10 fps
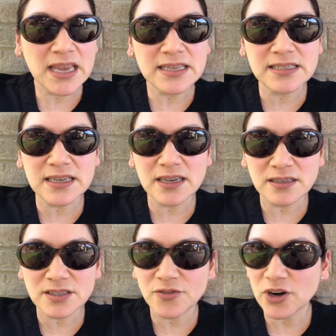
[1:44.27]
C
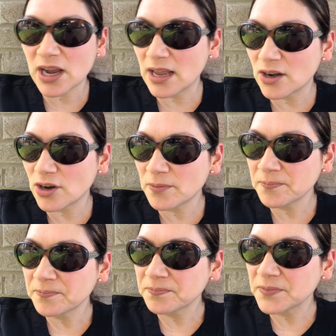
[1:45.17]
is for color,
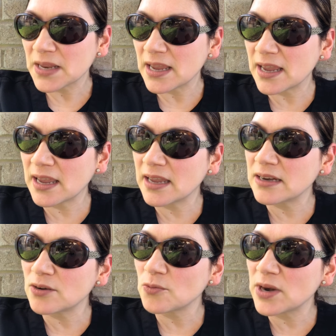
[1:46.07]

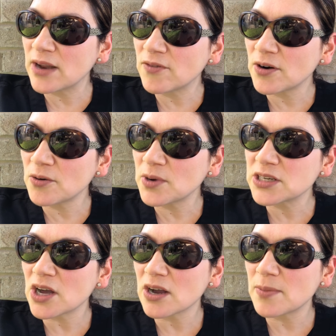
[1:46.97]
and whenever we
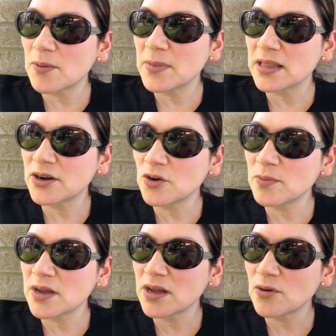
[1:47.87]
talk about
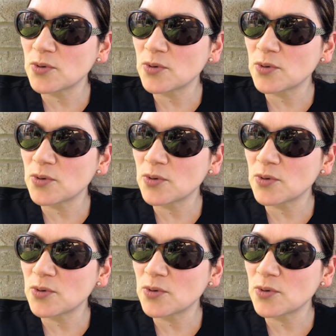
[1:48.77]
melanoma,